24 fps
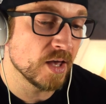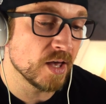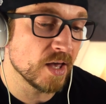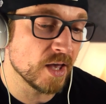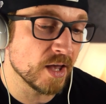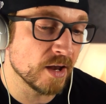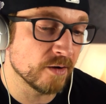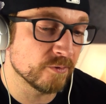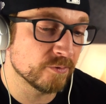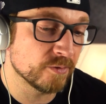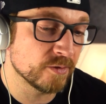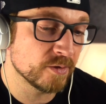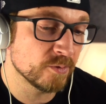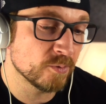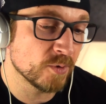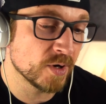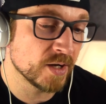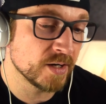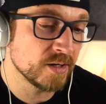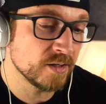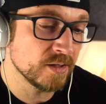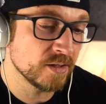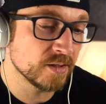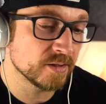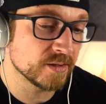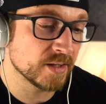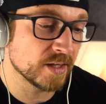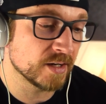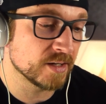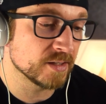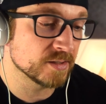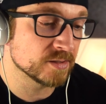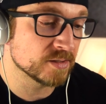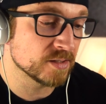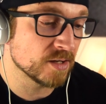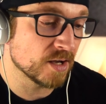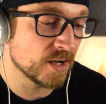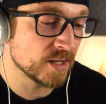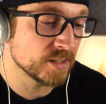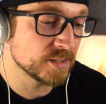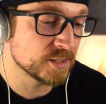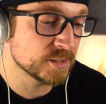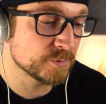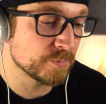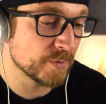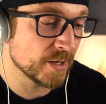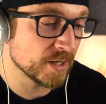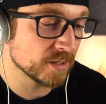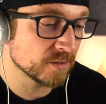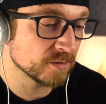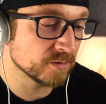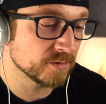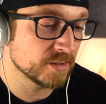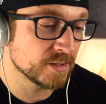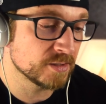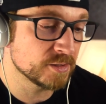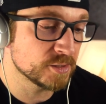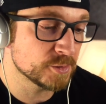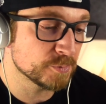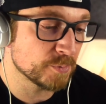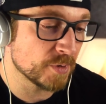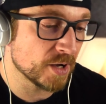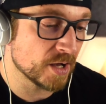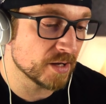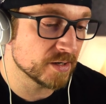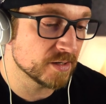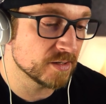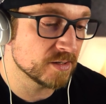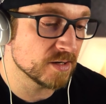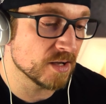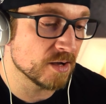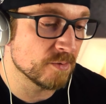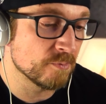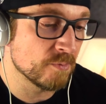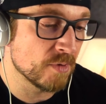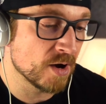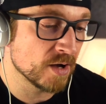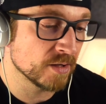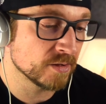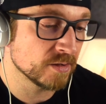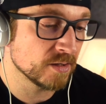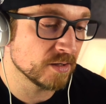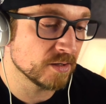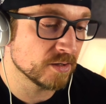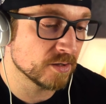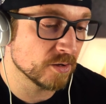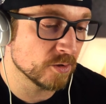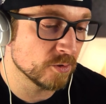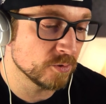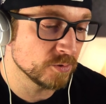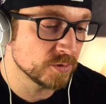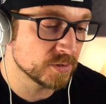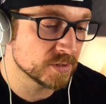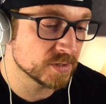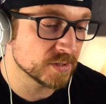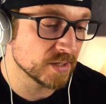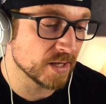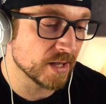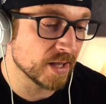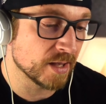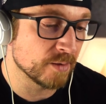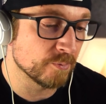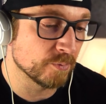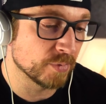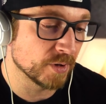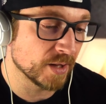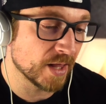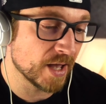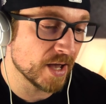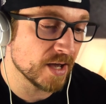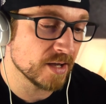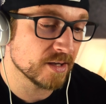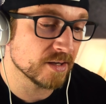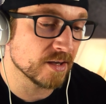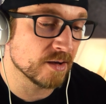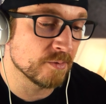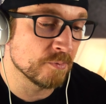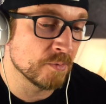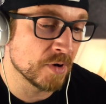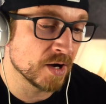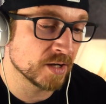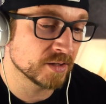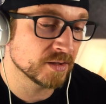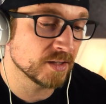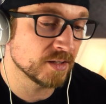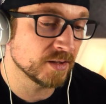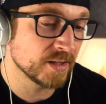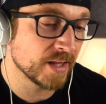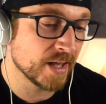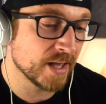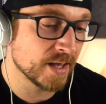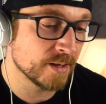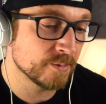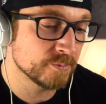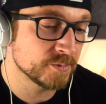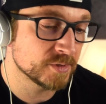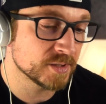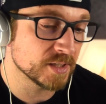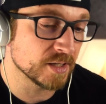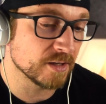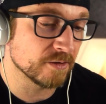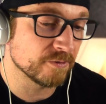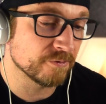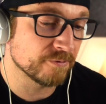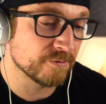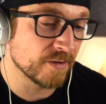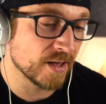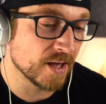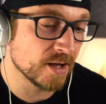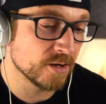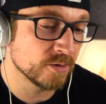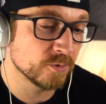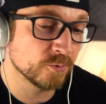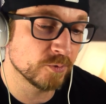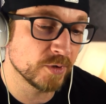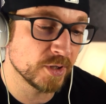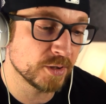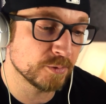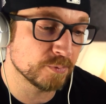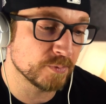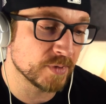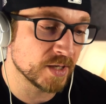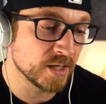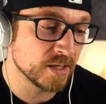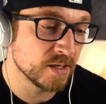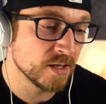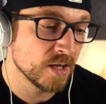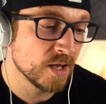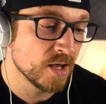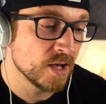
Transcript: Everyone that is not speckled and spotted among the goats and black among the lambs, if found with me,